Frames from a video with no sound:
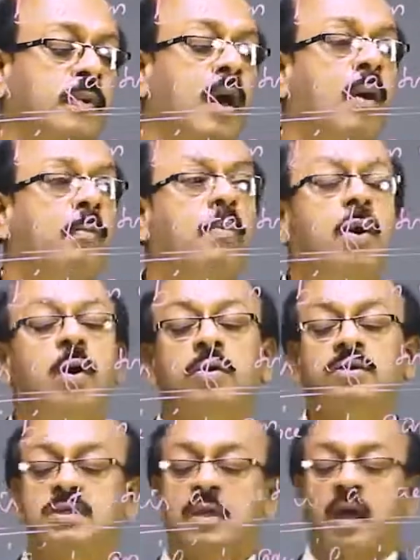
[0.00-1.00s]

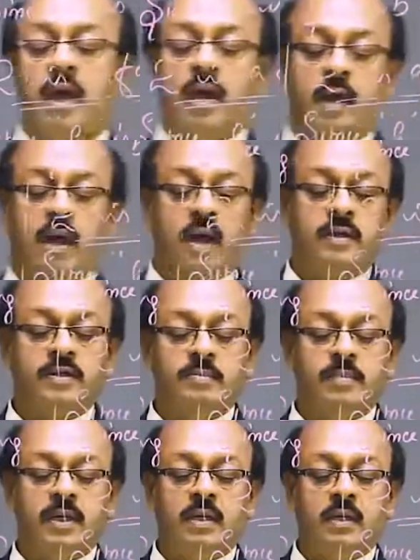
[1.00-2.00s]
both a and
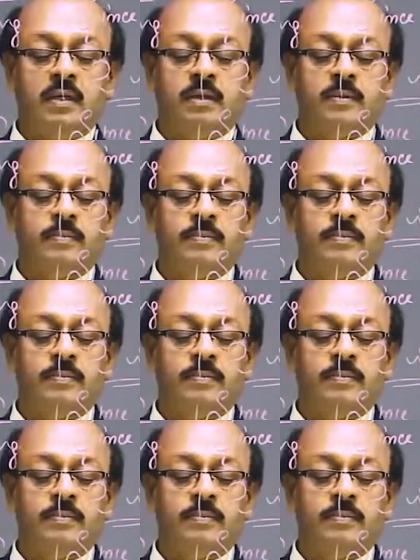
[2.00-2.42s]
b.